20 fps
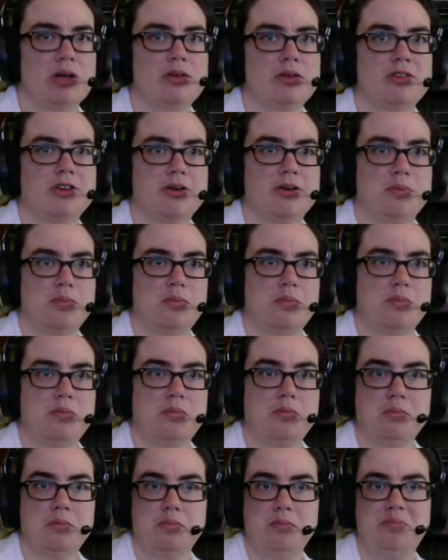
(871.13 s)
So
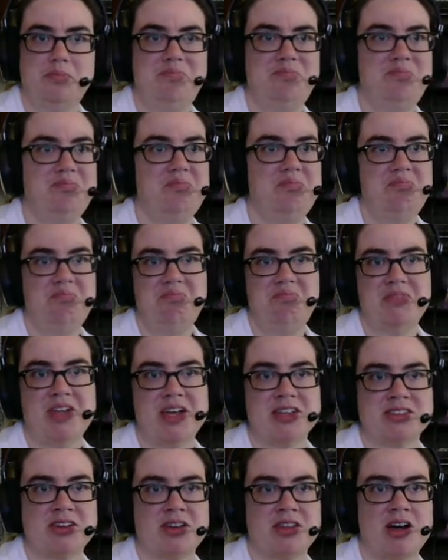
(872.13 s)

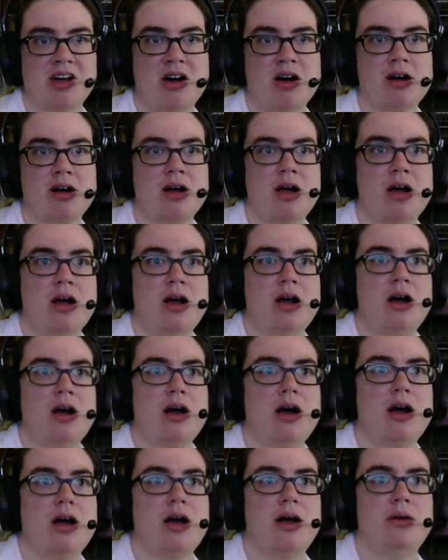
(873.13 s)
that's how they are.
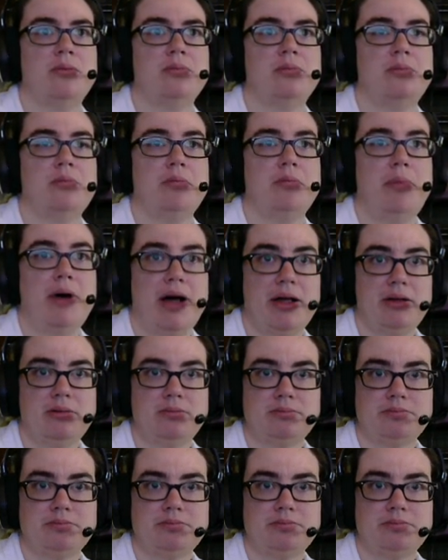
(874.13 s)
But